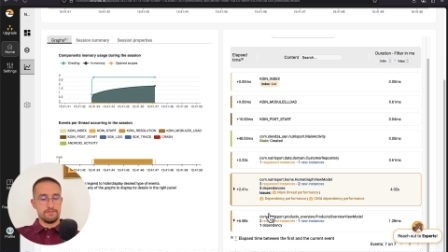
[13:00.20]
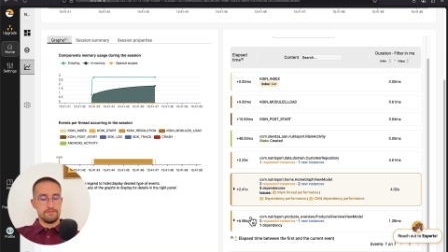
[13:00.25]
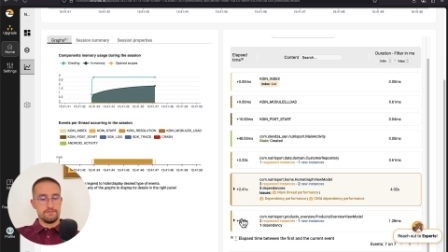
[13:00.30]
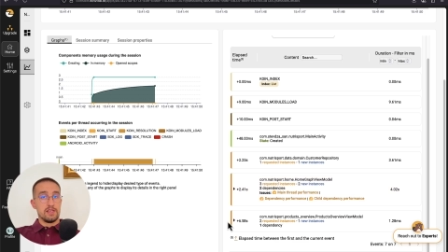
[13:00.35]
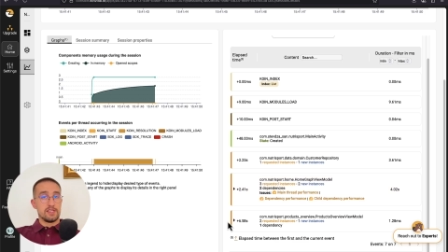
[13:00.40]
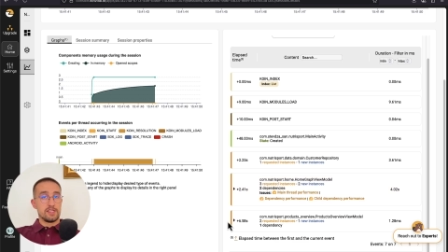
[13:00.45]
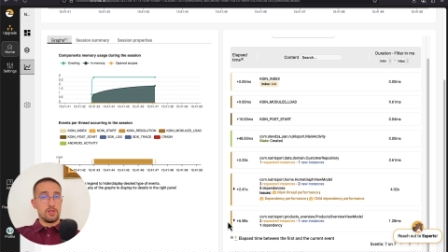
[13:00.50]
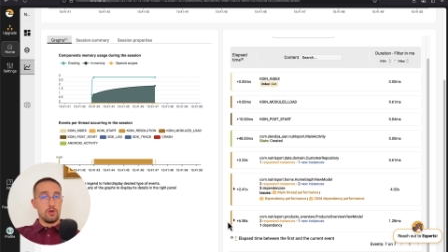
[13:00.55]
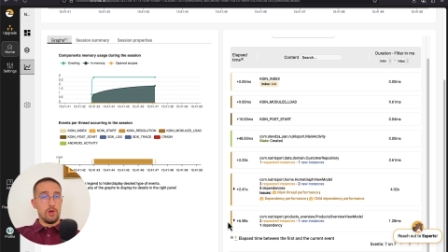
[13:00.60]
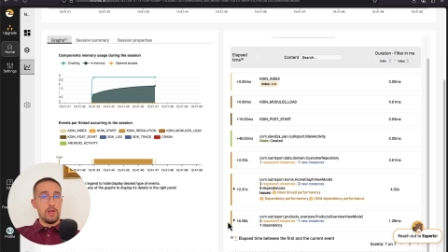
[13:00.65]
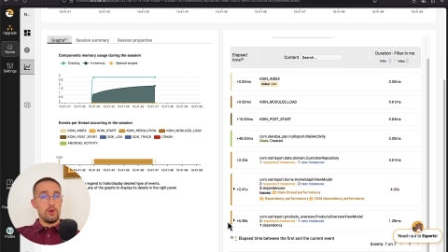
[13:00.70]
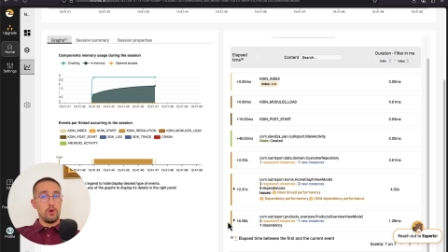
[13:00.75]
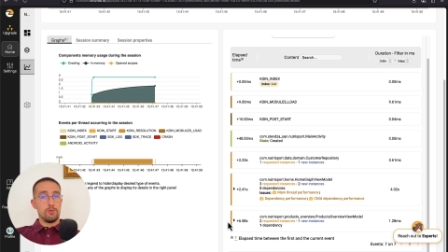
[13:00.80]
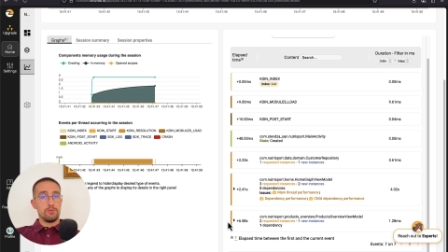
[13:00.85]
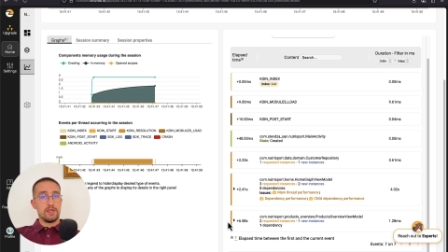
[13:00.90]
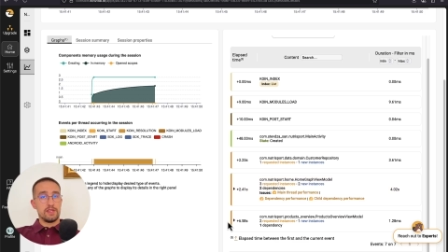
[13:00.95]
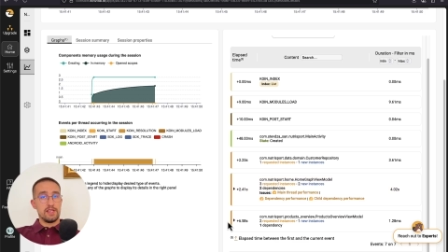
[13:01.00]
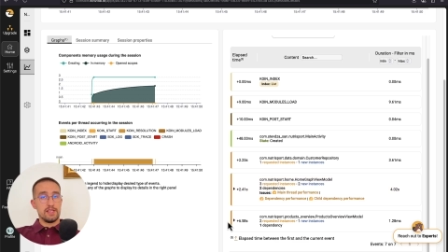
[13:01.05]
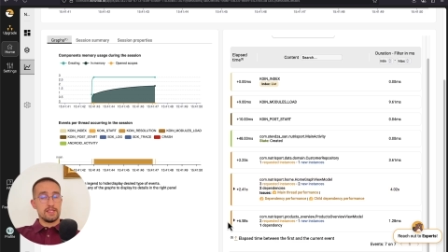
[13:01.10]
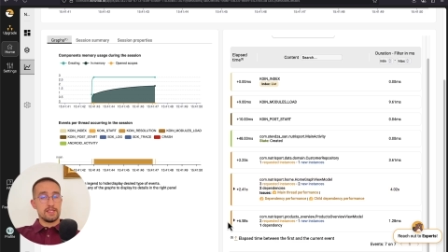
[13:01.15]
So I hope
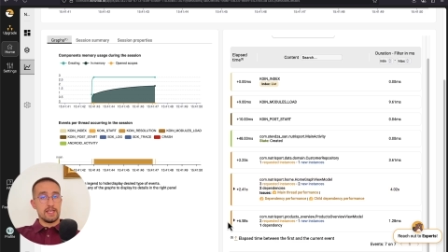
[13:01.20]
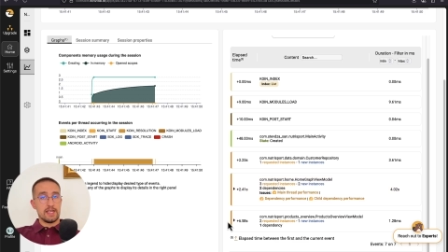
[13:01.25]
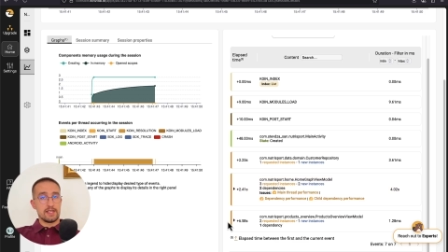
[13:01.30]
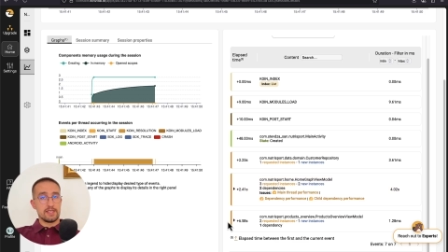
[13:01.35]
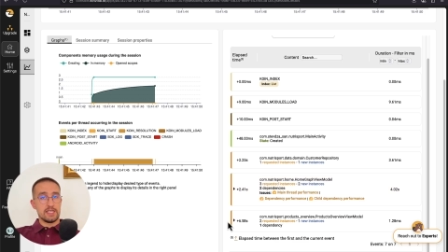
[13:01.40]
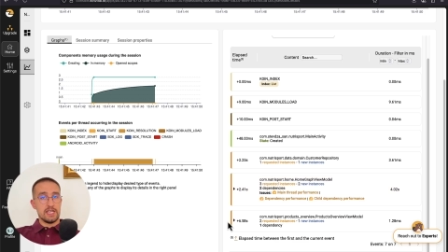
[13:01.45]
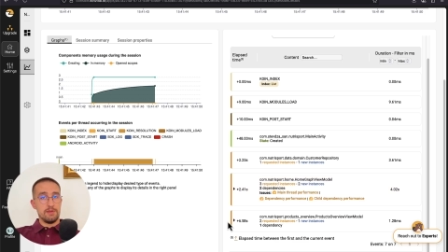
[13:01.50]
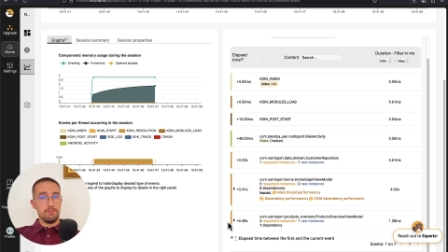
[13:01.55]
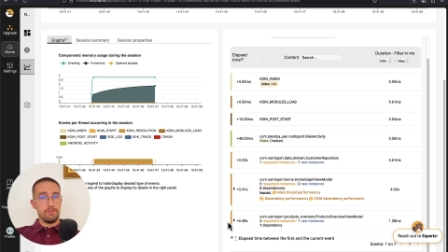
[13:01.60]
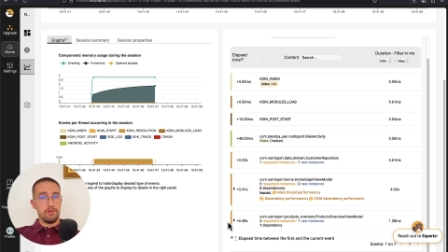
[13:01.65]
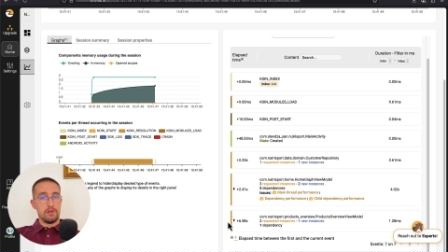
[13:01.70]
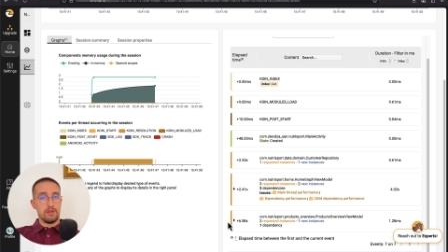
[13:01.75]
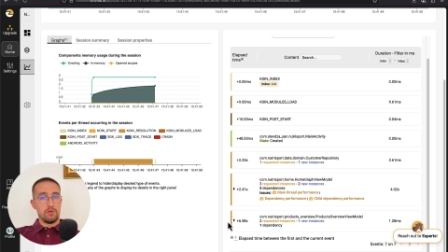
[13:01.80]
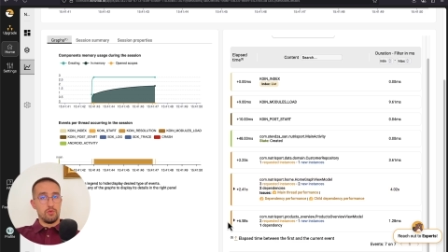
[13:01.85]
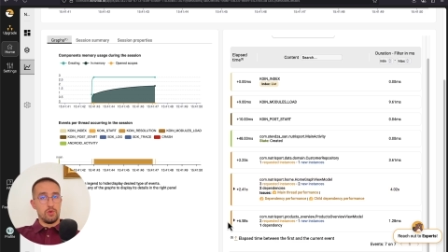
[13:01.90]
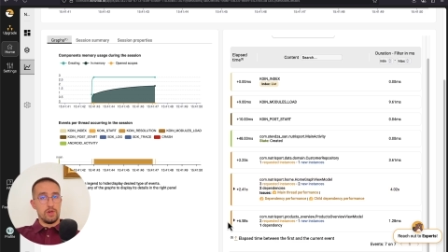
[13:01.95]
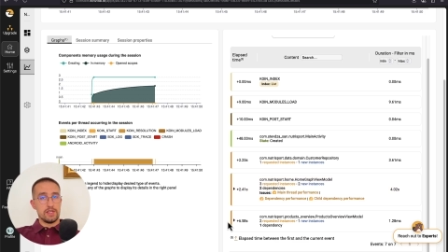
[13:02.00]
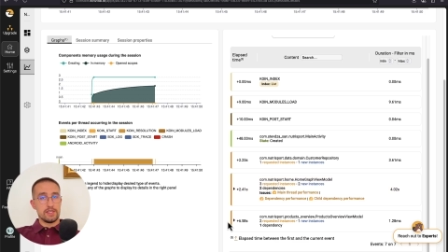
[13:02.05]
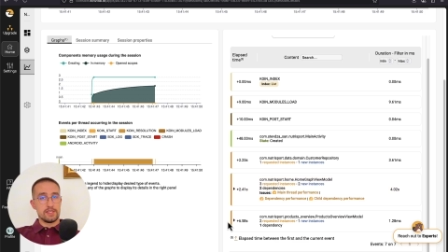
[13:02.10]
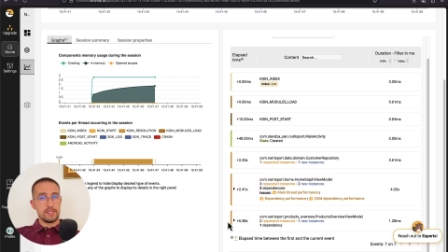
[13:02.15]
that this example
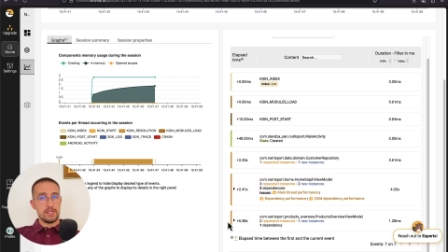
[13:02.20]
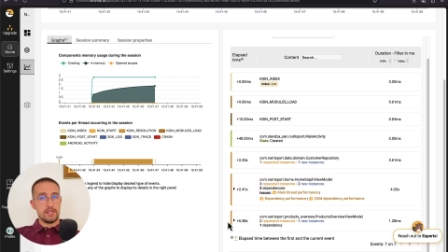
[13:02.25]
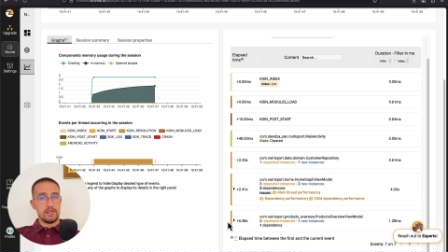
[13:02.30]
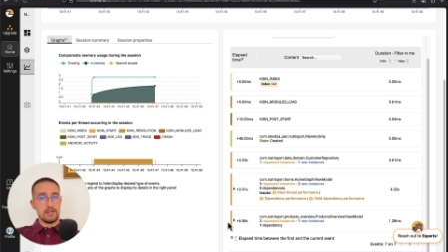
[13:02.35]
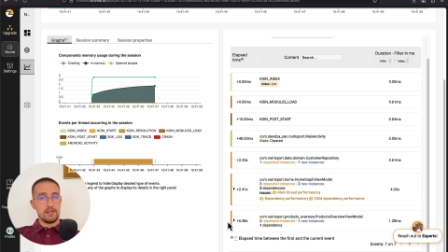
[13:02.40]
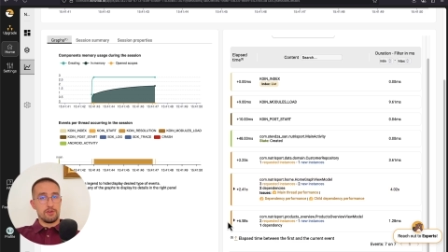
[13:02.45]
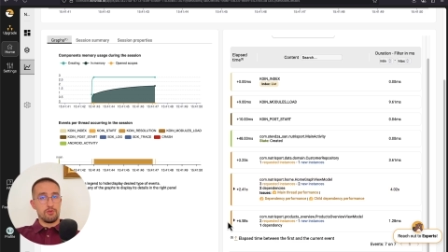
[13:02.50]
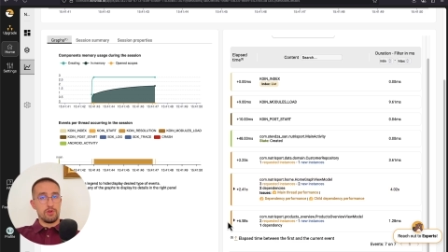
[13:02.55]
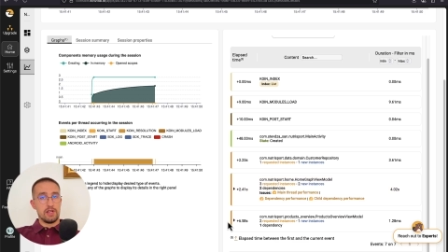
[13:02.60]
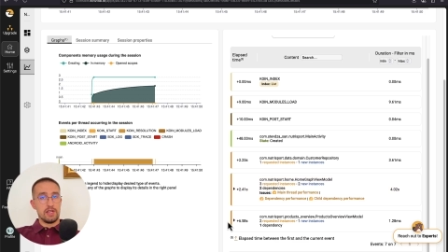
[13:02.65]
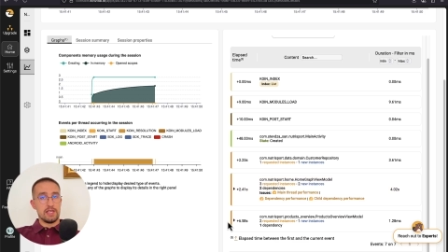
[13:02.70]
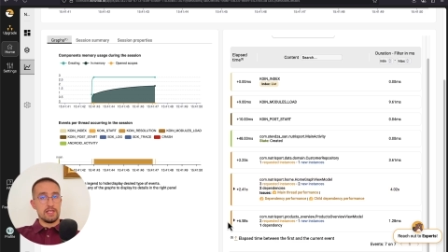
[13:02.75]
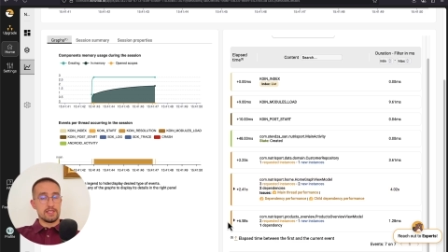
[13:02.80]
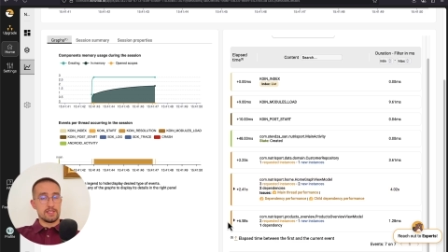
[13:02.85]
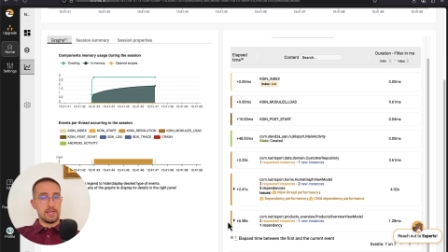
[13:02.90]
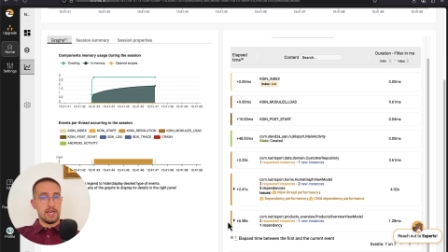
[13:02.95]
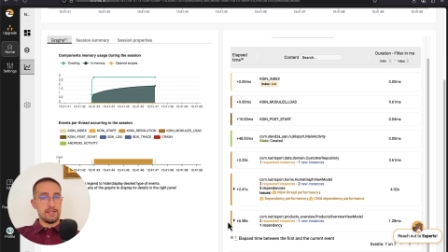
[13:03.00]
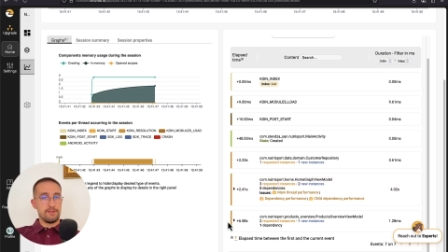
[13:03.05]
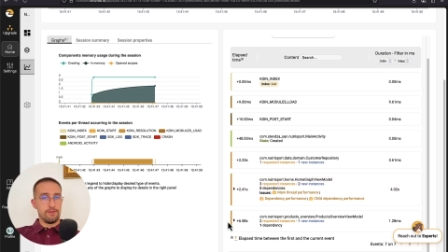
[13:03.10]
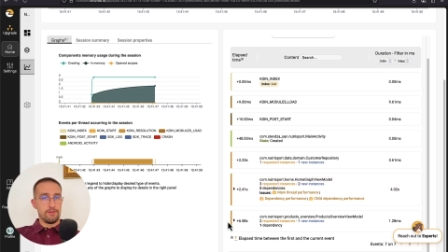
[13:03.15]
was really
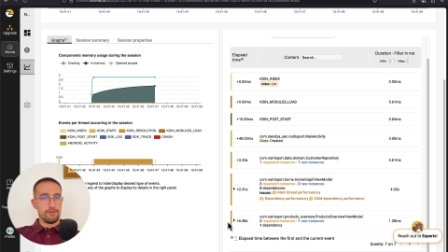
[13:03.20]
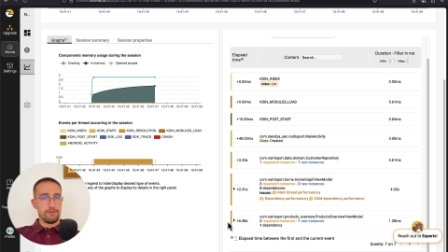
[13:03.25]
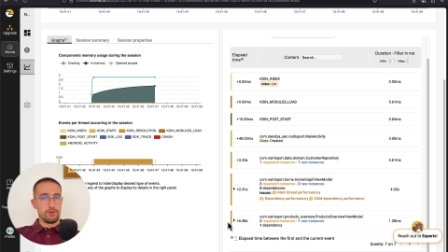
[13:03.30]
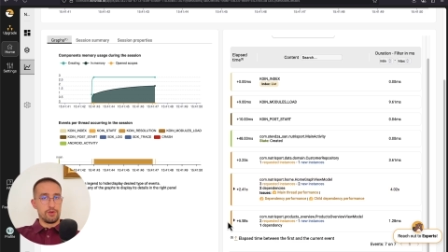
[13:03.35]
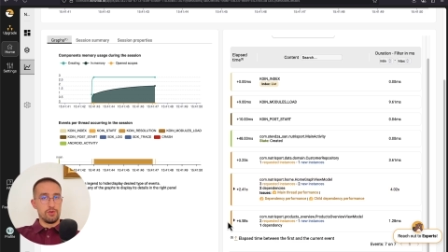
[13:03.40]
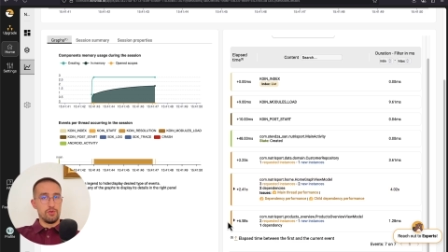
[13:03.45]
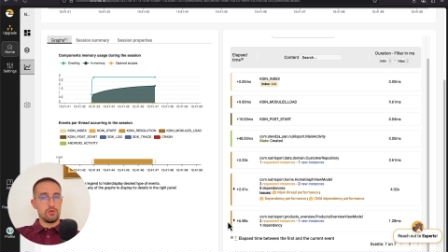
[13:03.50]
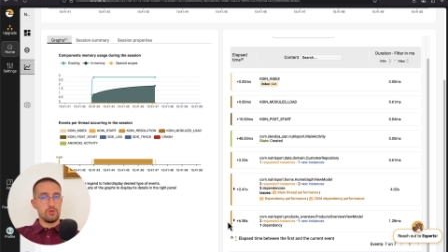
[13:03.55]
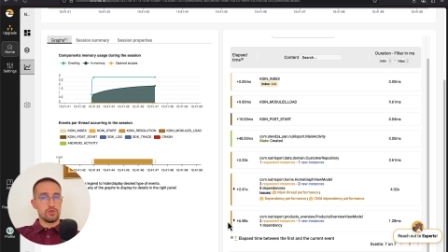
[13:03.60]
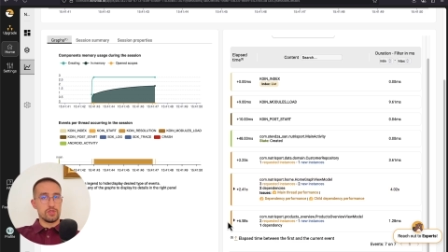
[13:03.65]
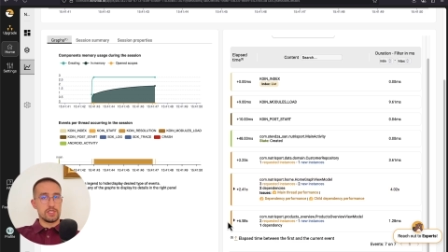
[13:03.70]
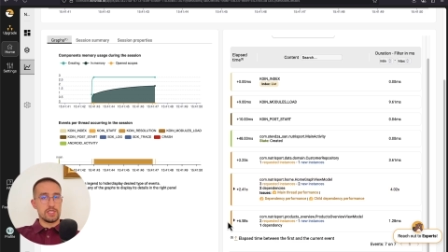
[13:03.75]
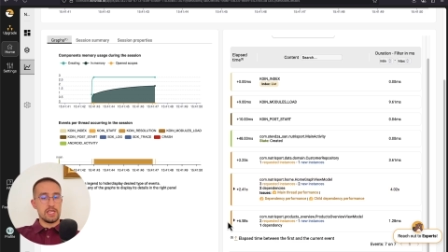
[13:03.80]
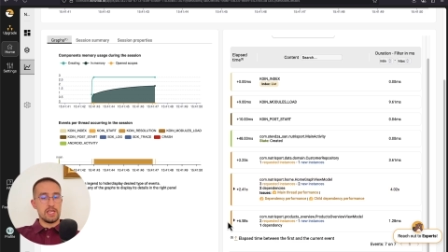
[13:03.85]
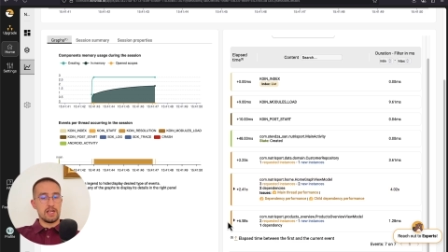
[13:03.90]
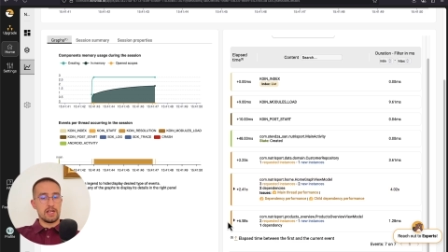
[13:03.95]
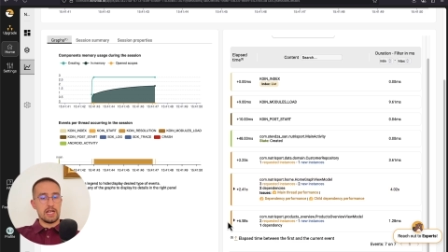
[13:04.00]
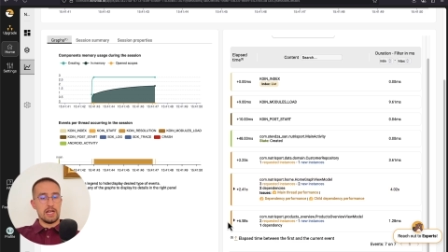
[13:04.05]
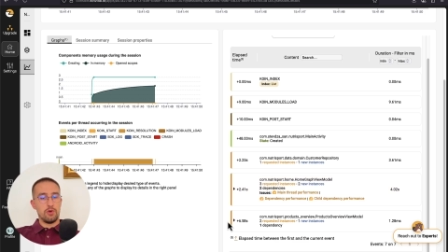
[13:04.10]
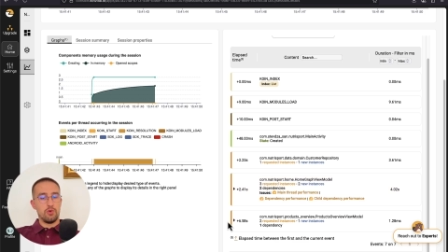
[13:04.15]
insightful for you to see
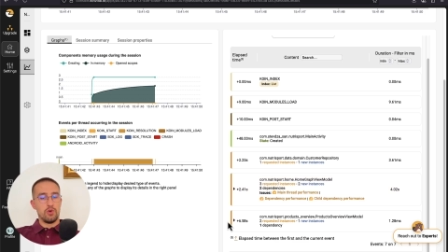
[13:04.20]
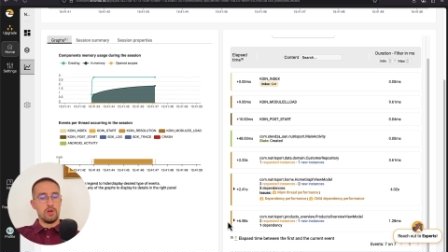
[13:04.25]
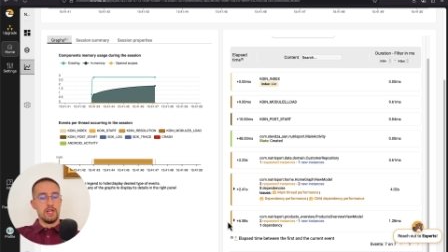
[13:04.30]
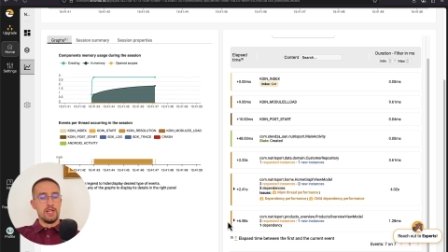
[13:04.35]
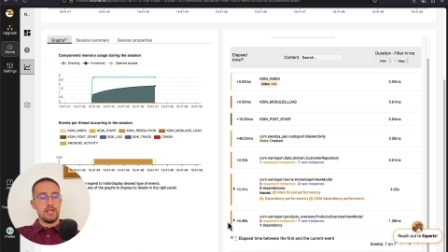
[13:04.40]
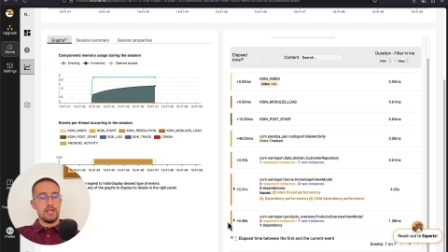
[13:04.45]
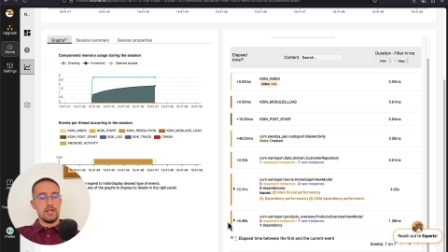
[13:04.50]
how